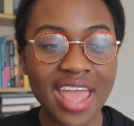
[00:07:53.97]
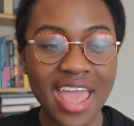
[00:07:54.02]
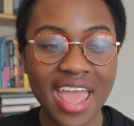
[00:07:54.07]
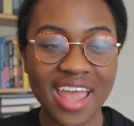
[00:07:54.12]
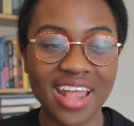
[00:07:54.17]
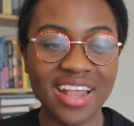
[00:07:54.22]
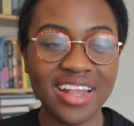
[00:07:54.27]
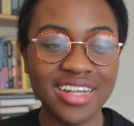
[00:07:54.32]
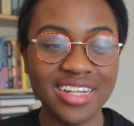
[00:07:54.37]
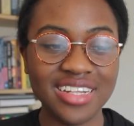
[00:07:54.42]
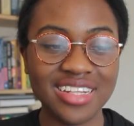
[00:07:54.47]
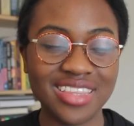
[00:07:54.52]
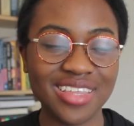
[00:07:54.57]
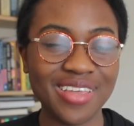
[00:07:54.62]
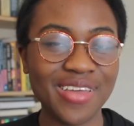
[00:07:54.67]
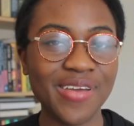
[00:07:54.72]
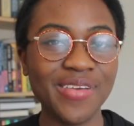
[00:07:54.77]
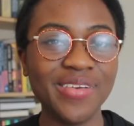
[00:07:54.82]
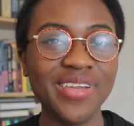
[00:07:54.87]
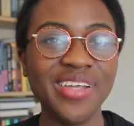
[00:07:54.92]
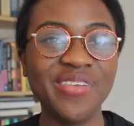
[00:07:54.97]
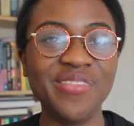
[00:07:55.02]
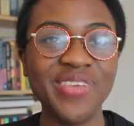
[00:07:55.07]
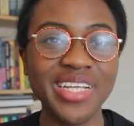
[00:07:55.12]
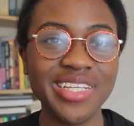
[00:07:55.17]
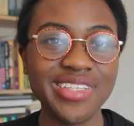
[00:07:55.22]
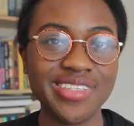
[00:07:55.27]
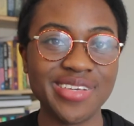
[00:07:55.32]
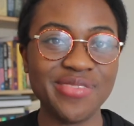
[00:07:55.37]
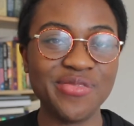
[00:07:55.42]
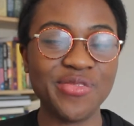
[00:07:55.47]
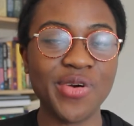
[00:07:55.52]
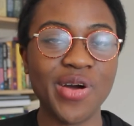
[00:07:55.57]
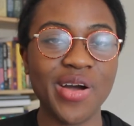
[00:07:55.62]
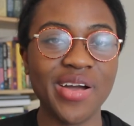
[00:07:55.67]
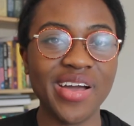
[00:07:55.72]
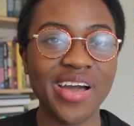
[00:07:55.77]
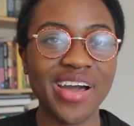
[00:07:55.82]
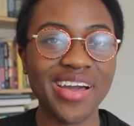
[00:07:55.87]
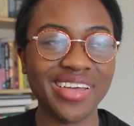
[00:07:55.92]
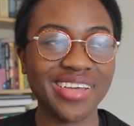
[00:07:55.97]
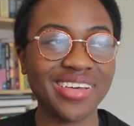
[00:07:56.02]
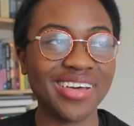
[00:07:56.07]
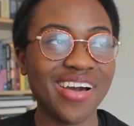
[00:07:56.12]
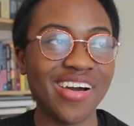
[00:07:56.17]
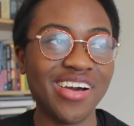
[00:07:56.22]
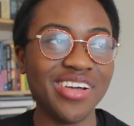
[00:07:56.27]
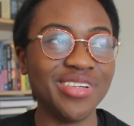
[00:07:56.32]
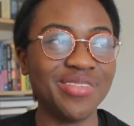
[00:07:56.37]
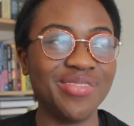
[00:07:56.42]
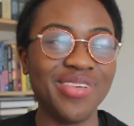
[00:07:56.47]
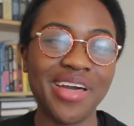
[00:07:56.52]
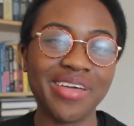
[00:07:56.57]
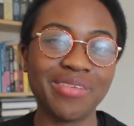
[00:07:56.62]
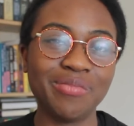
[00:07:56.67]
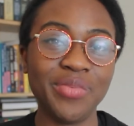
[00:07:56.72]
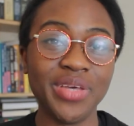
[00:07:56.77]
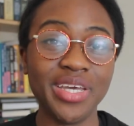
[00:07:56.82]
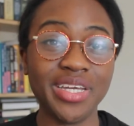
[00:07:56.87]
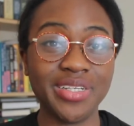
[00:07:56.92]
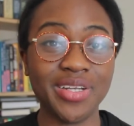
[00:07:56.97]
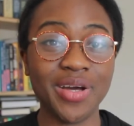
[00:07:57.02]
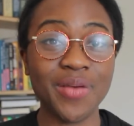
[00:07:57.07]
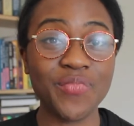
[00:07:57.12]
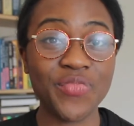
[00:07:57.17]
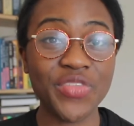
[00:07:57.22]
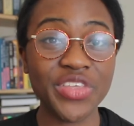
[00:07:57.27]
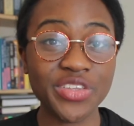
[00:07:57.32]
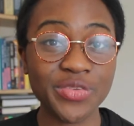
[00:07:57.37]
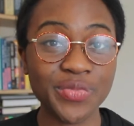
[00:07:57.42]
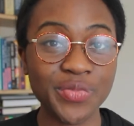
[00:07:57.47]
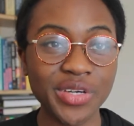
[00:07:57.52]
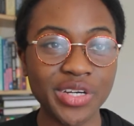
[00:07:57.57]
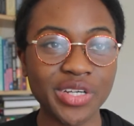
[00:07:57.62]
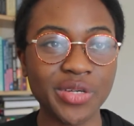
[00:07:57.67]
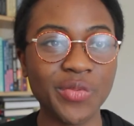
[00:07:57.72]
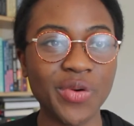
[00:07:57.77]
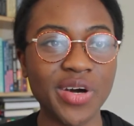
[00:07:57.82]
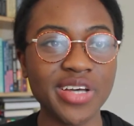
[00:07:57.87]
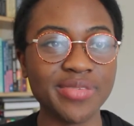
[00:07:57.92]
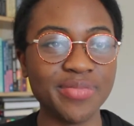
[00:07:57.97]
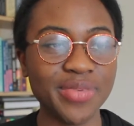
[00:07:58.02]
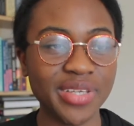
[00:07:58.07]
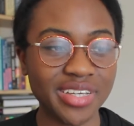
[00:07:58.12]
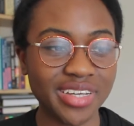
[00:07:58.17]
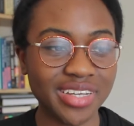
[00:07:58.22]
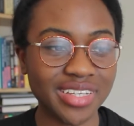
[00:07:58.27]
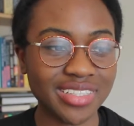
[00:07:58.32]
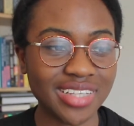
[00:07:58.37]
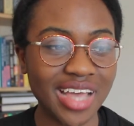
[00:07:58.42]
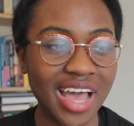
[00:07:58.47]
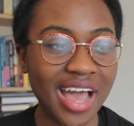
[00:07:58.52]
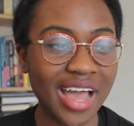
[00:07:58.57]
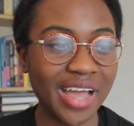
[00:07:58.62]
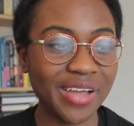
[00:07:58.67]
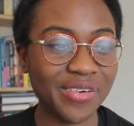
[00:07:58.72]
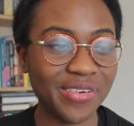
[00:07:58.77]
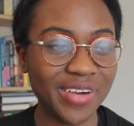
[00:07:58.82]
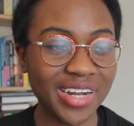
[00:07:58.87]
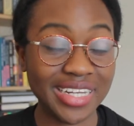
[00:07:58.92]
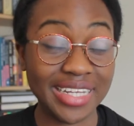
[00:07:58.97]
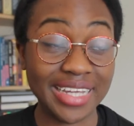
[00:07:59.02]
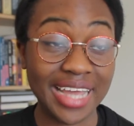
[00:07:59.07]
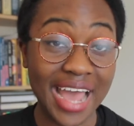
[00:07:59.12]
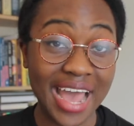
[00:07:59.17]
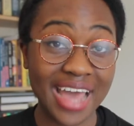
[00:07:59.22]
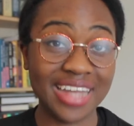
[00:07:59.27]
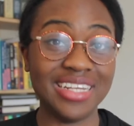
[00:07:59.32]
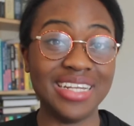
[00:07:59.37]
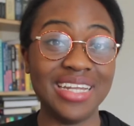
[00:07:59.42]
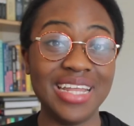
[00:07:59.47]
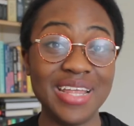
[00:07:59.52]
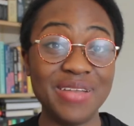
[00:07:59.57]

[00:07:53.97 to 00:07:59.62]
And the only reason why I kind of like picked up this book was because I already had it